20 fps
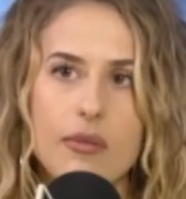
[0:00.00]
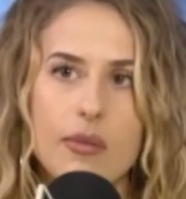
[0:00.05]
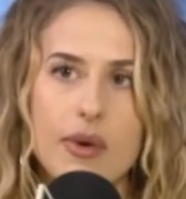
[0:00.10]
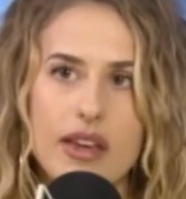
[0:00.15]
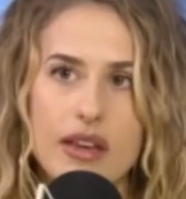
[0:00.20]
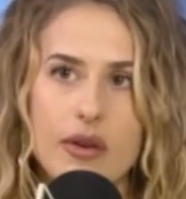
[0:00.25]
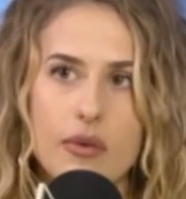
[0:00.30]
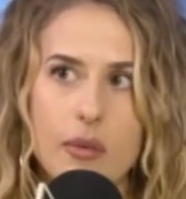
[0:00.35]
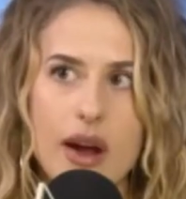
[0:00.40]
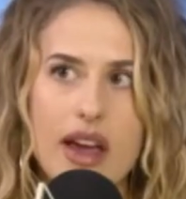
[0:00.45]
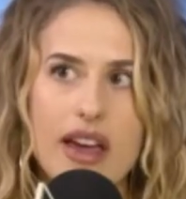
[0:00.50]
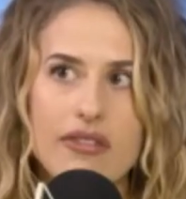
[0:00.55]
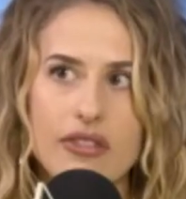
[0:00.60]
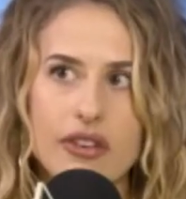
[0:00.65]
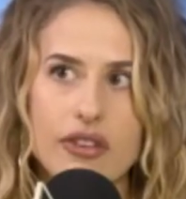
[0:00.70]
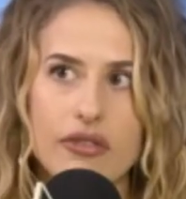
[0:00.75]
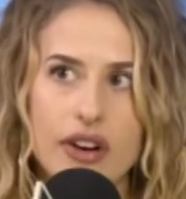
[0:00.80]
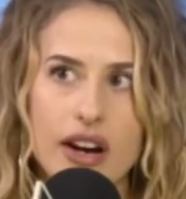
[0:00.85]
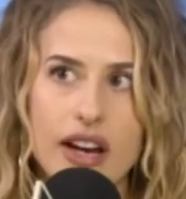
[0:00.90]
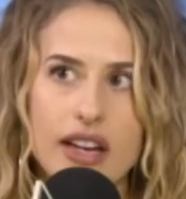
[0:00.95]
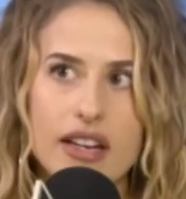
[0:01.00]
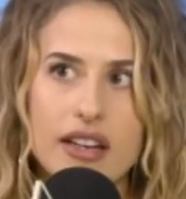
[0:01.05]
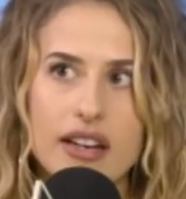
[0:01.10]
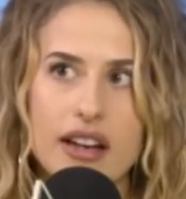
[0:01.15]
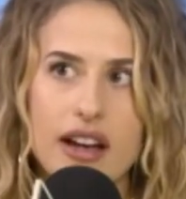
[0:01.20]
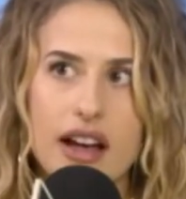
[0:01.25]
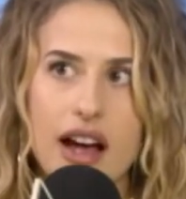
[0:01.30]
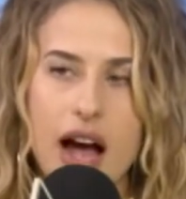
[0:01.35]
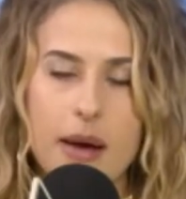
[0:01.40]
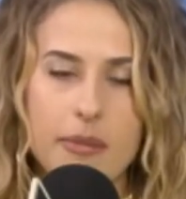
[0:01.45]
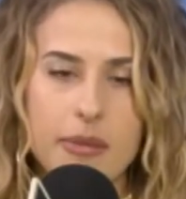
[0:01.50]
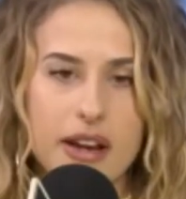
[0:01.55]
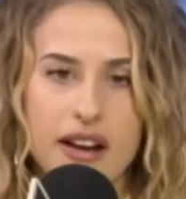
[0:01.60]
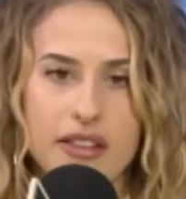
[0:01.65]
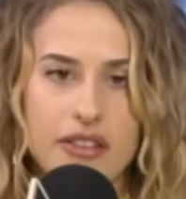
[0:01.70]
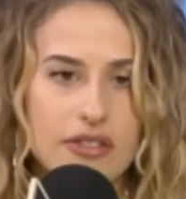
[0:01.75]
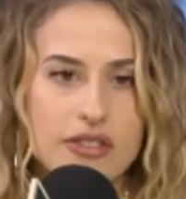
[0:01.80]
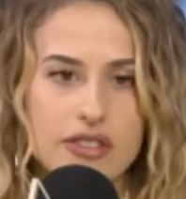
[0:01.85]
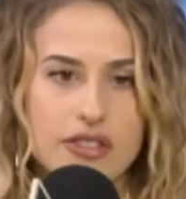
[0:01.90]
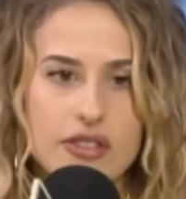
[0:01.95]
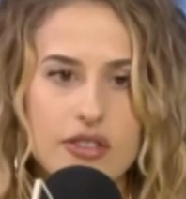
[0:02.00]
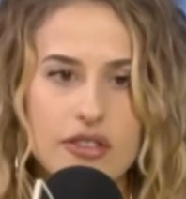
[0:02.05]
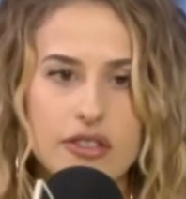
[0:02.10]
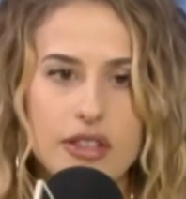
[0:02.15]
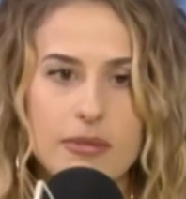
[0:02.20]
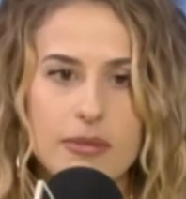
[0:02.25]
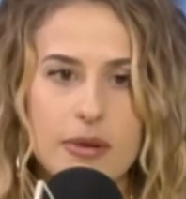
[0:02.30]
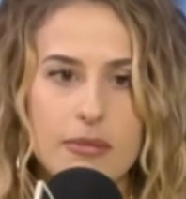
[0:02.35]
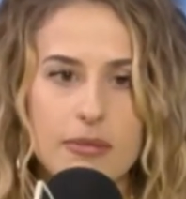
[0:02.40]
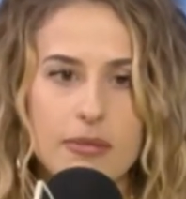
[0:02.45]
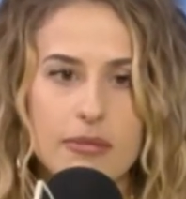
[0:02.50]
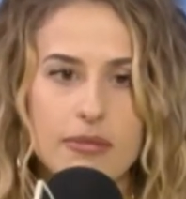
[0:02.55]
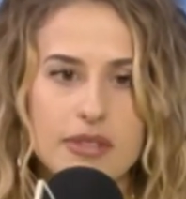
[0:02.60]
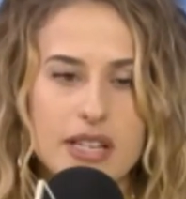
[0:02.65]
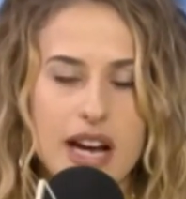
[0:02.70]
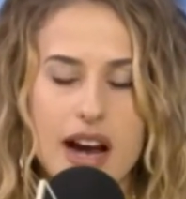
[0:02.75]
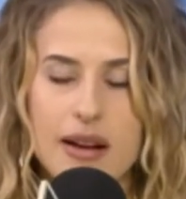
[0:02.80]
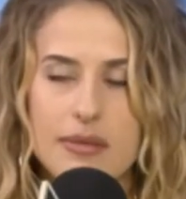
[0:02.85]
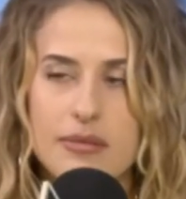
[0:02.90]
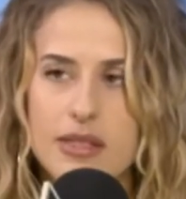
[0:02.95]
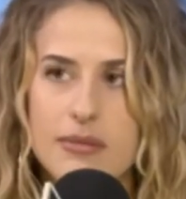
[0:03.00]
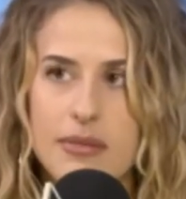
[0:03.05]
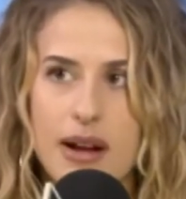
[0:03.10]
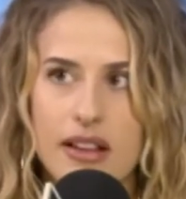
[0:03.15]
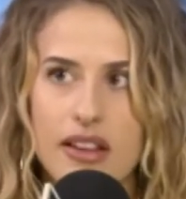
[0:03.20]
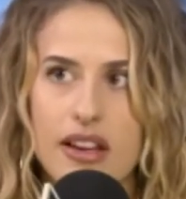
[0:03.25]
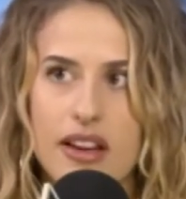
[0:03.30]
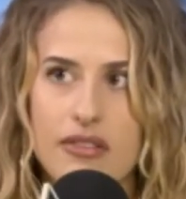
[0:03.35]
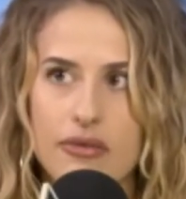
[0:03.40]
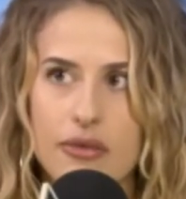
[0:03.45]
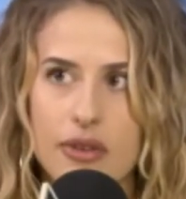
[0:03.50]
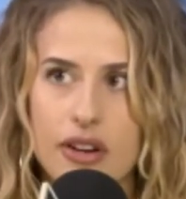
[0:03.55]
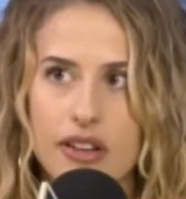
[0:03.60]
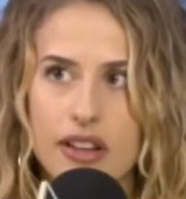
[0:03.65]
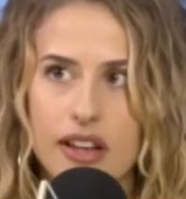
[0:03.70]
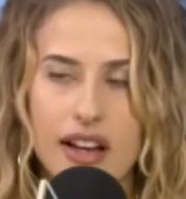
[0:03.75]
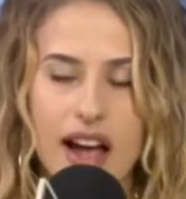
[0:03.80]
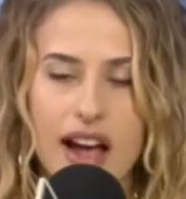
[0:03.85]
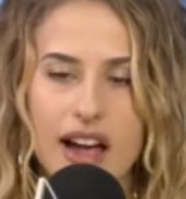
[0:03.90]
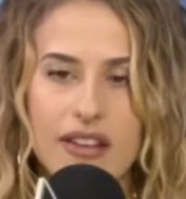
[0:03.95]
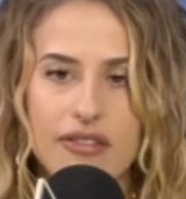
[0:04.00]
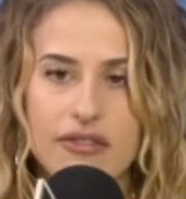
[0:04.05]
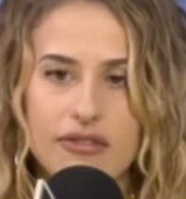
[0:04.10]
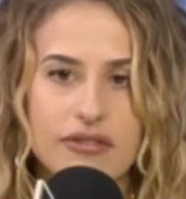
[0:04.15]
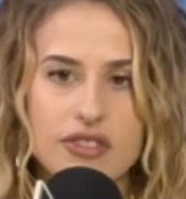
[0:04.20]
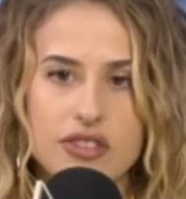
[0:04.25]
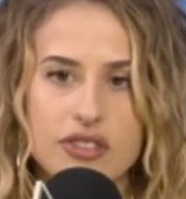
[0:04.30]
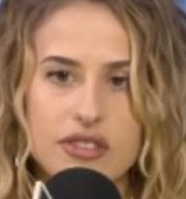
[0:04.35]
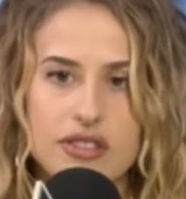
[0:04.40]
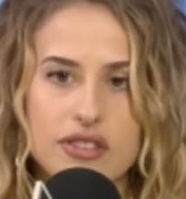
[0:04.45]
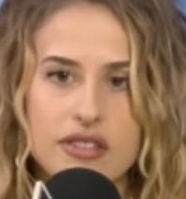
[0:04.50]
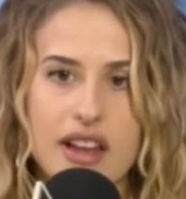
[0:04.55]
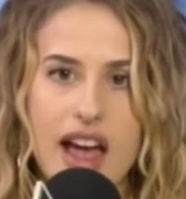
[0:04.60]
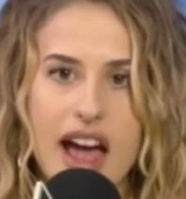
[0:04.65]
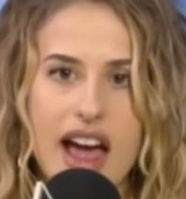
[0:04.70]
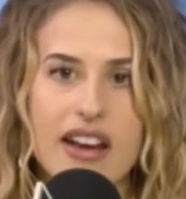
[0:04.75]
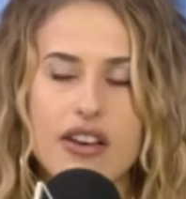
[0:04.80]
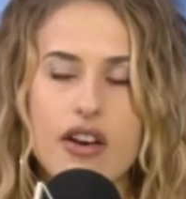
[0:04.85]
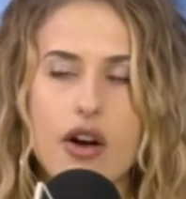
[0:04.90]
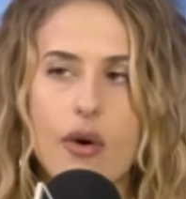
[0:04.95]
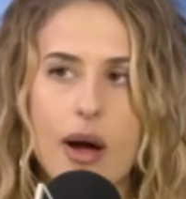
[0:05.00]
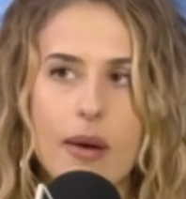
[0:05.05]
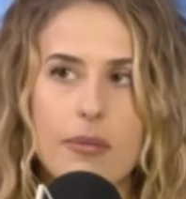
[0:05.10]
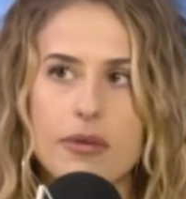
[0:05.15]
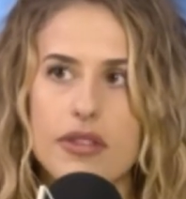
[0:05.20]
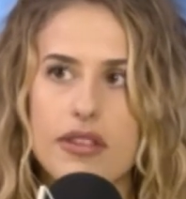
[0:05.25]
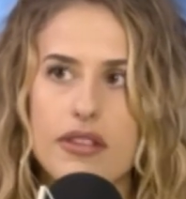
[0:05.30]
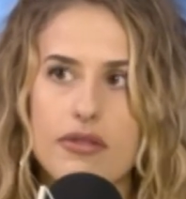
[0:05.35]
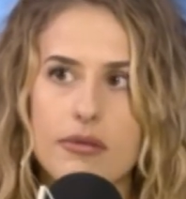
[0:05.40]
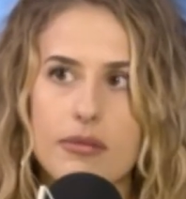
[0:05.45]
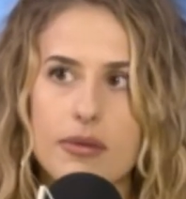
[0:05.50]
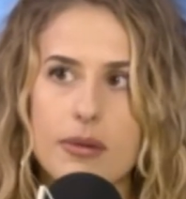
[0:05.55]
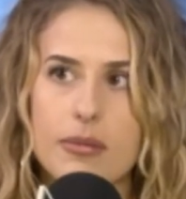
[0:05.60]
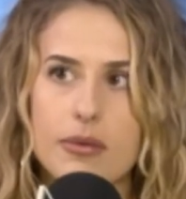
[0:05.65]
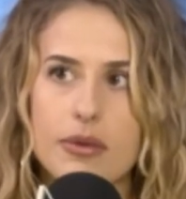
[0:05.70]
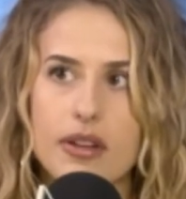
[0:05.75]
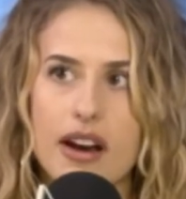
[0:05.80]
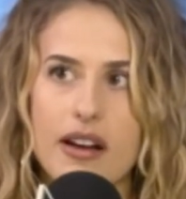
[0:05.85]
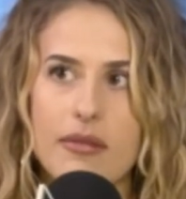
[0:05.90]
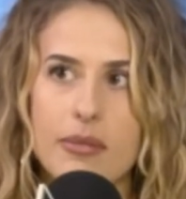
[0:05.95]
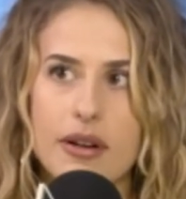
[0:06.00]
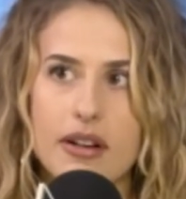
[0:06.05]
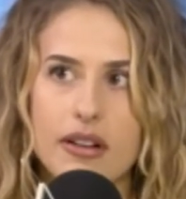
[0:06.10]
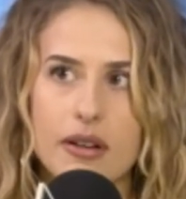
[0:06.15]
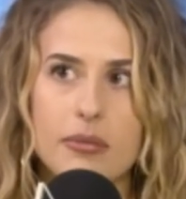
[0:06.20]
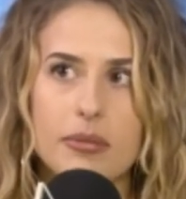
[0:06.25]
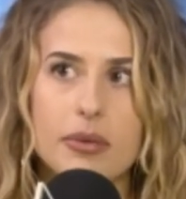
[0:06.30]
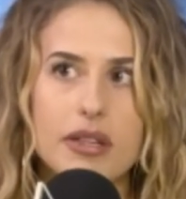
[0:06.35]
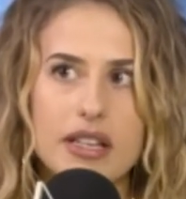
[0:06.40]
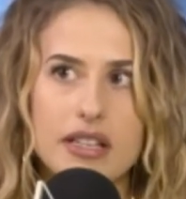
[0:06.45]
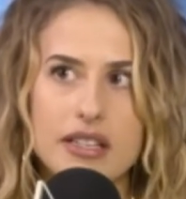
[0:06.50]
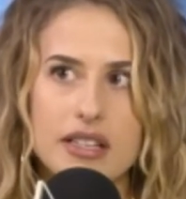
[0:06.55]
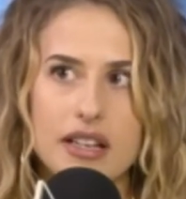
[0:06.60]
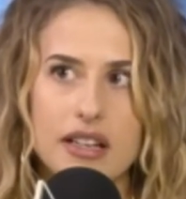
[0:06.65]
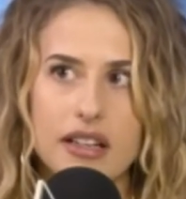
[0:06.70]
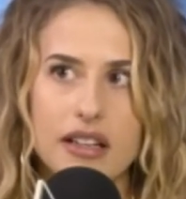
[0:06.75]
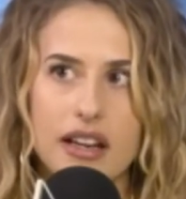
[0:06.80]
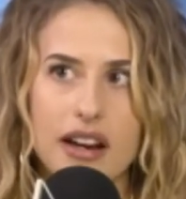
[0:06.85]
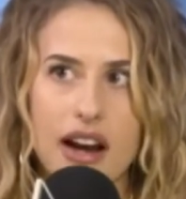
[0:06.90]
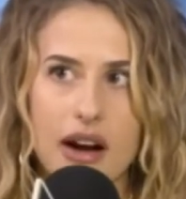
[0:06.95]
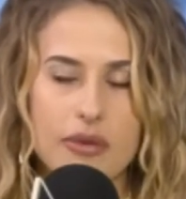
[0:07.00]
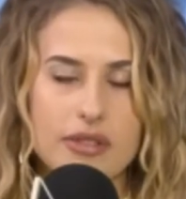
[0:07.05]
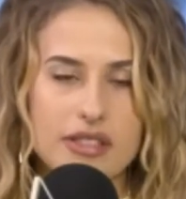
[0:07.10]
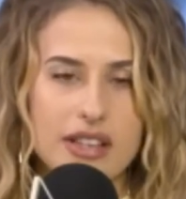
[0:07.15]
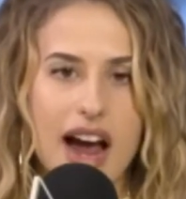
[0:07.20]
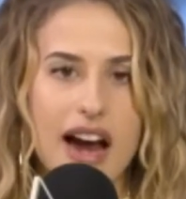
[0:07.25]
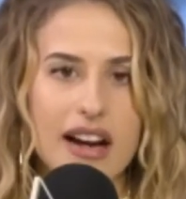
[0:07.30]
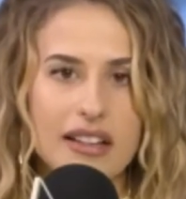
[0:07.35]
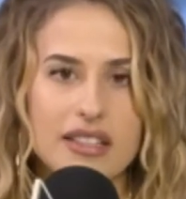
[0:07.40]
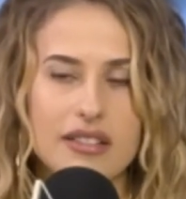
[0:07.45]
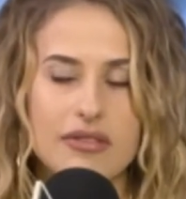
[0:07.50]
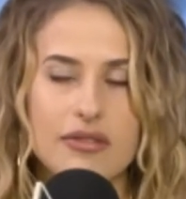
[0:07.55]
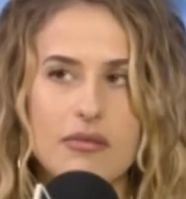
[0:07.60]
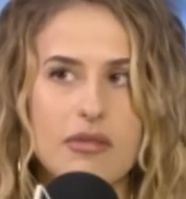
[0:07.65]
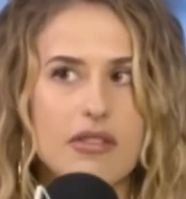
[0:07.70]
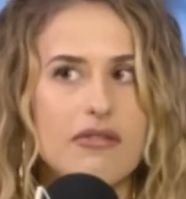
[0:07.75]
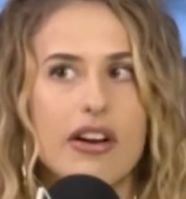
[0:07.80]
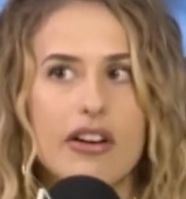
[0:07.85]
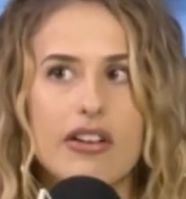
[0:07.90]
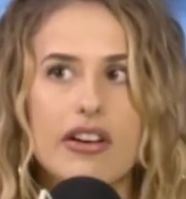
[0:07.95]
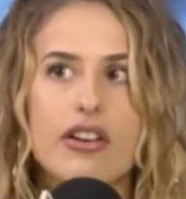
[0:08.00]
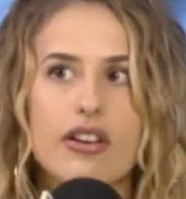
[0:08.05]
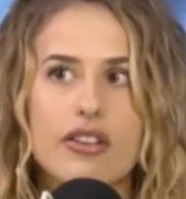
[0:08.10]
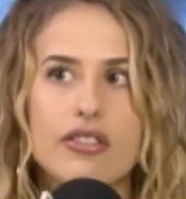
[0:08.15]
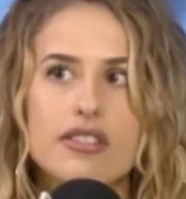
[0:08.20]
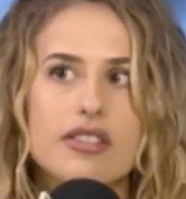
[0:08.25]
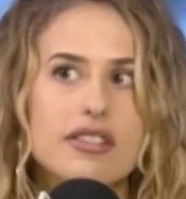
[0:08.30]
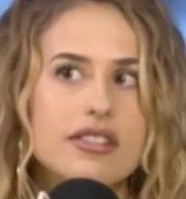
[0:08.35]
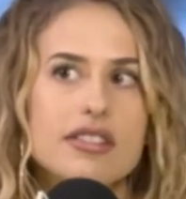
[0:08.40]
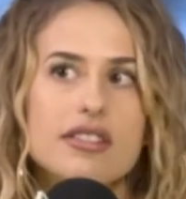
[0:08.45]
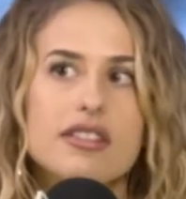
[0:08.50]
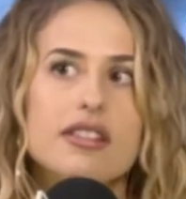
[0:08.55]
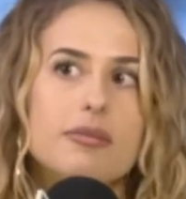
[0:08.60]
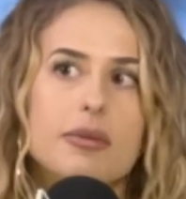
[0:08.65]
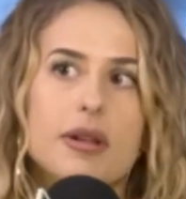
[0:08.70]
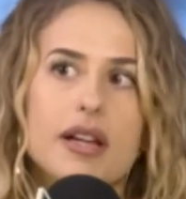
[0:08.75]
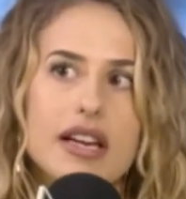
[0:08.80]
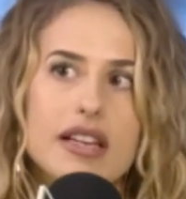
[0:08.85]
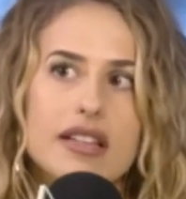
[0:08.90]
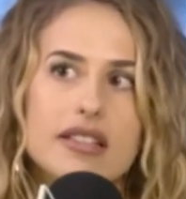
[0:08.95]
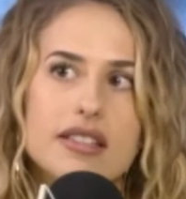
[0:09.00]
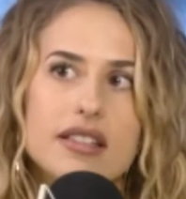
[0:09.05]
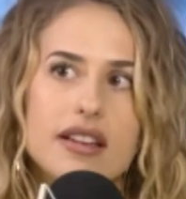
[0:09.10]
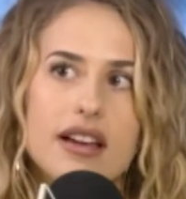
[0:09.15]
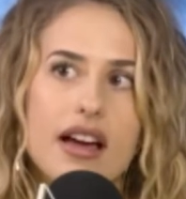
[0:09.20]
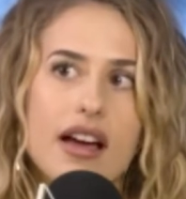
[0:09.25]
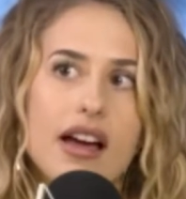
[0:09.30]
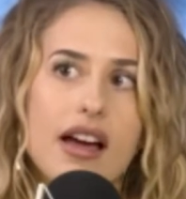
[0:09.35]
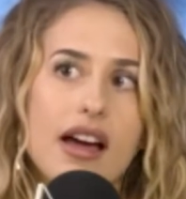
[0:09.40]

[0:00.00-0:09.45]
And we can waver, right? I mean, there's certainly been times in my life where like I've just had no empathy for people and I've been a complete, and I was acting from a very narcissistic place.